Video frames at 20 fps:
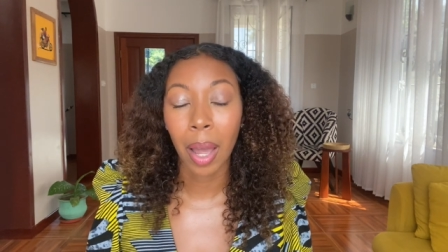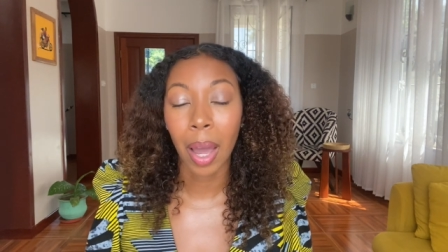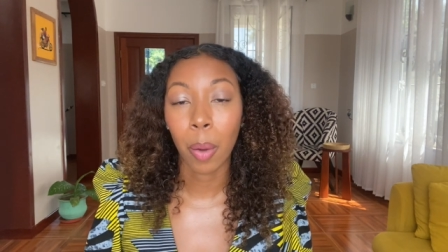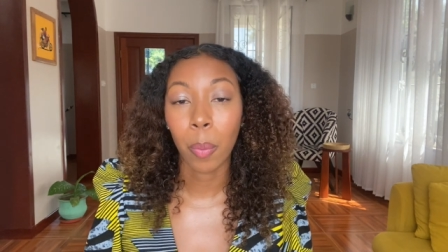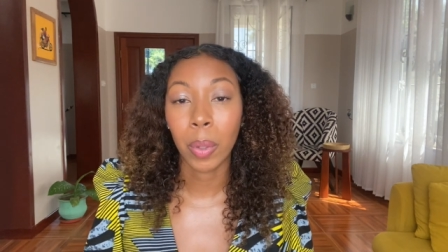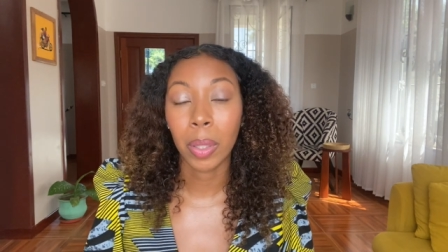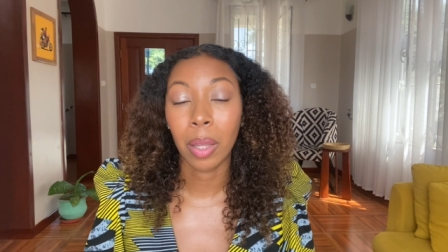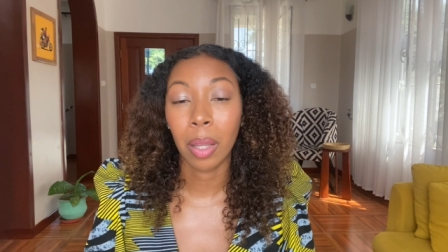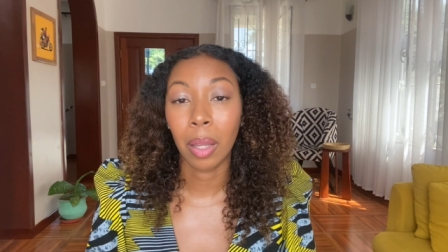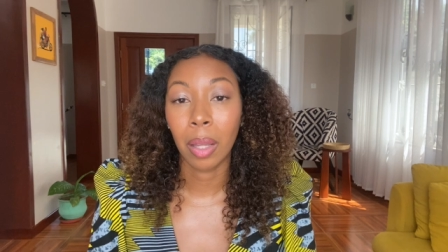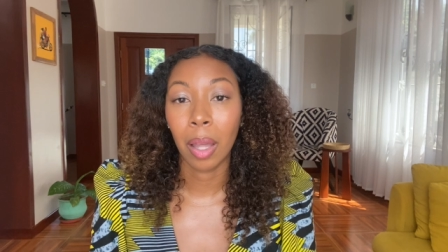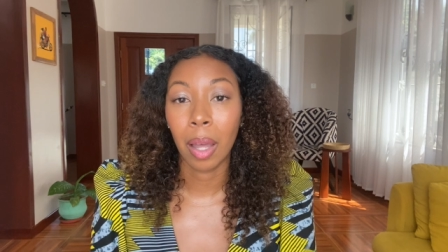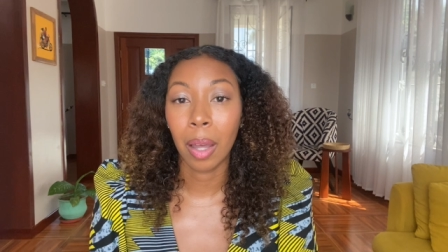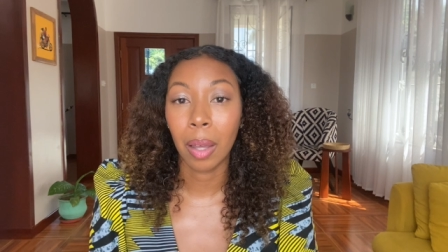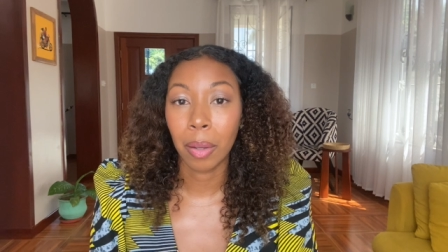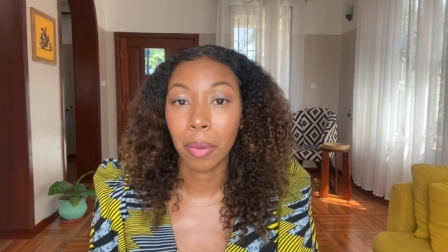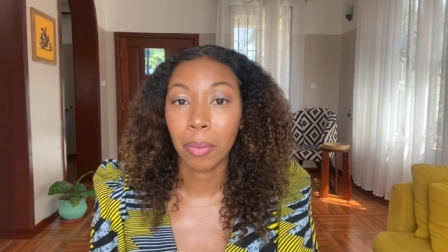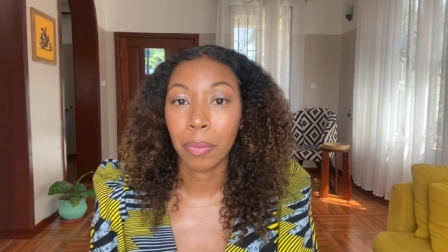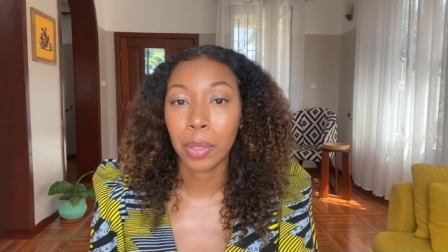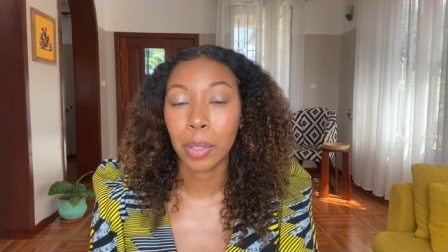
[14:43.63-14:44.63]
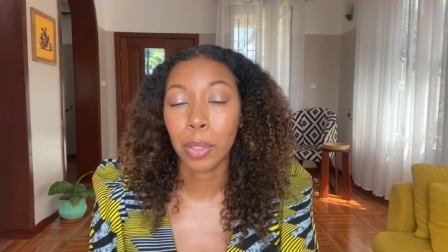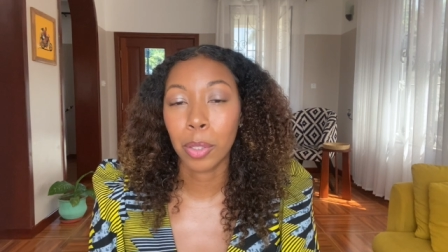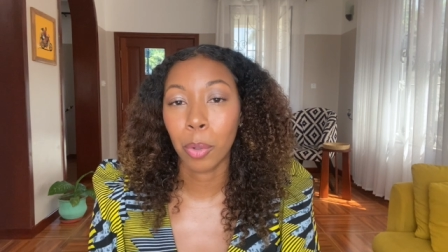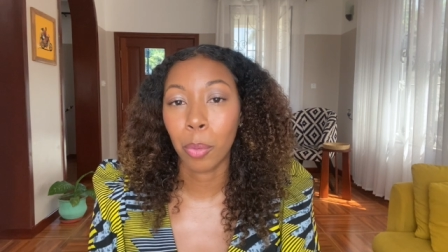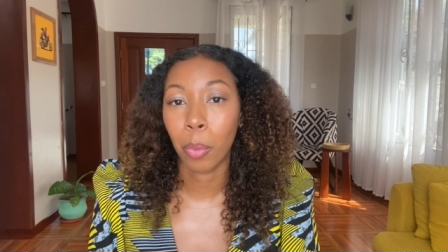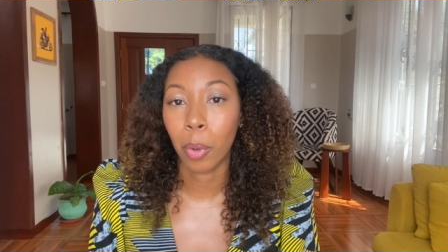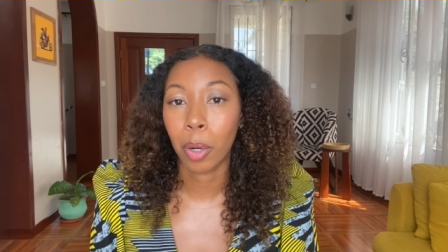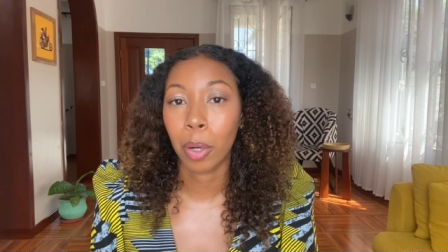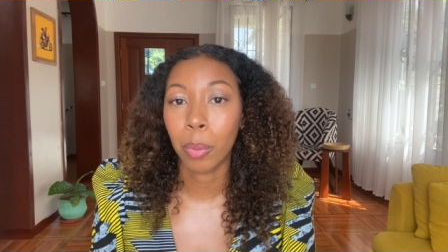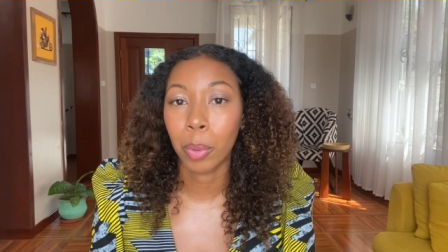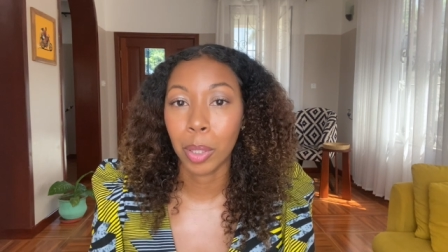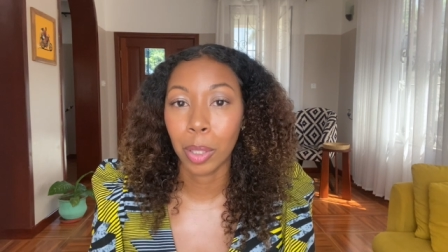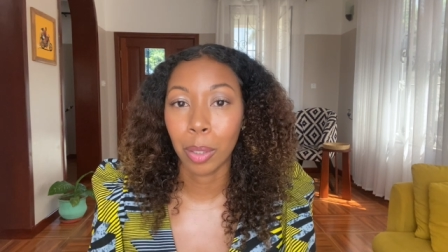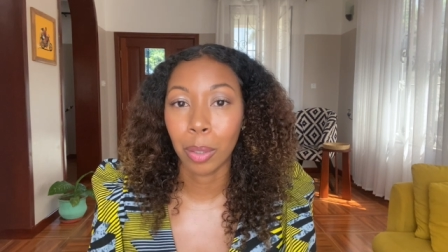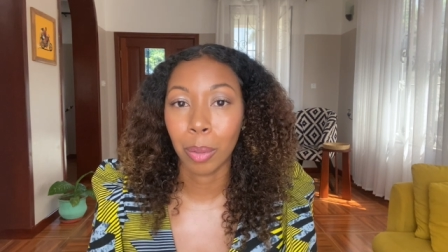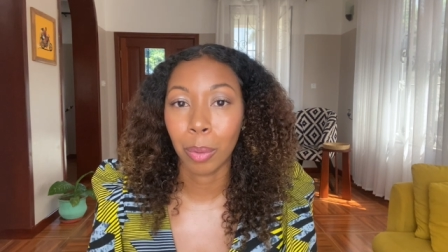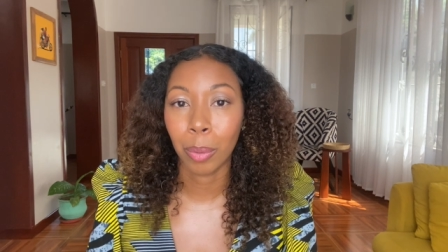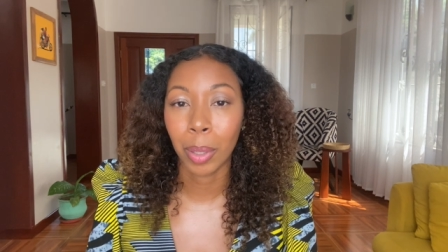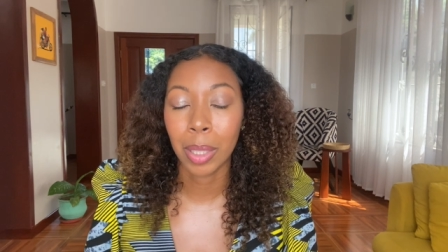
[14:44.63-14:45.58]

I would love to work with you.